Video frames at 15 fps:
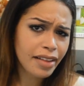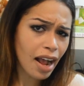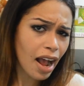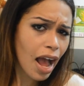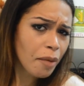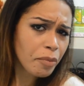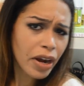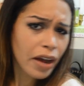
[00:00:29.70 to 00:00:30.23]

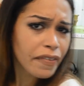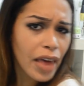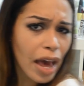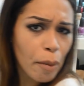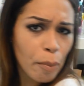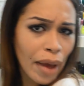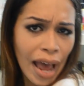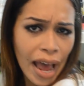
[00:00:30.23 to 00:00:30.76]
I'm not
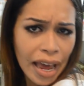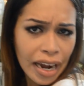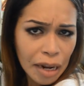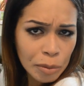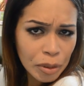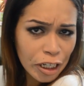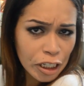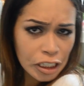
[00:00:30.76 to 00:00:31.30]
that bad.
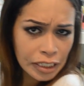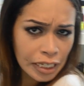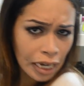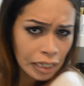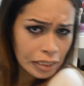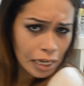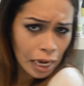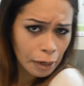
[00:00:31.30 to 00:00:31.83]
I'm just
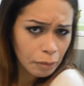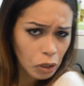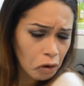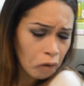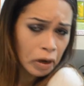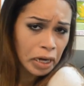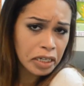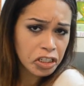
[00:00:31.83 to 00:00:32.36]
10 times
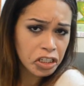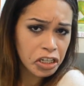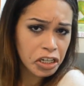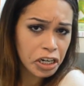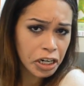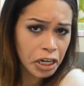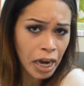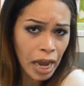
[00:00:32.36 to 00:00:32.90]

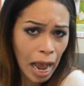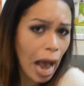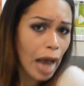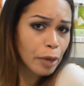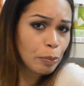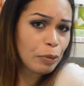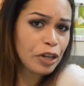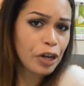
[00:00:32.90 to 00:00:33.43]
crazier,
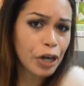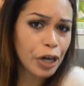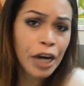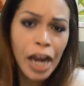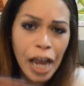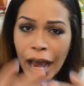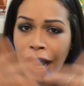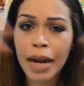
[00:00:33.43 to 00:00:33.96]
hypier,
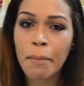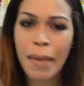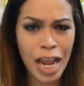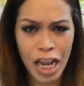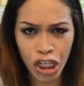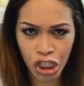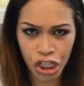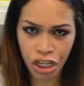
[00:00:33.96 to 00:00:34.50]
and
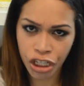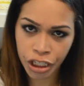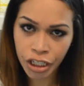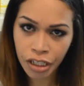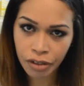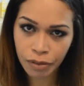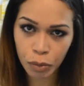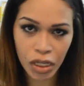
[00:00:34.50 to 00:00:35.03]

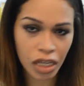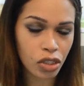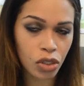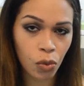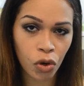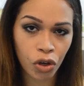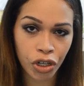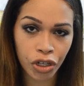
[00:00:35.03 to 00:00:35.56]
amazier, if that's
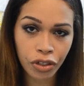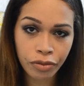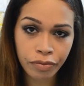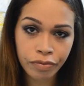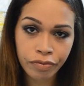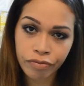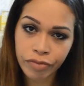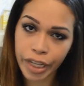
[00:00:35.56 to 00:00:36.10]
the word,
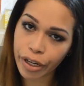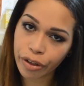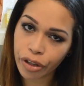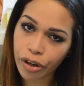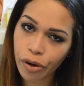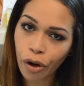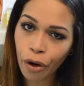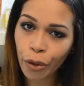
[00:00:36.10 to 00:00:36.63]
than
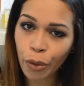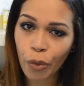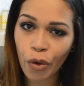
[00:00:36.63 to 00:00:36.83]
the old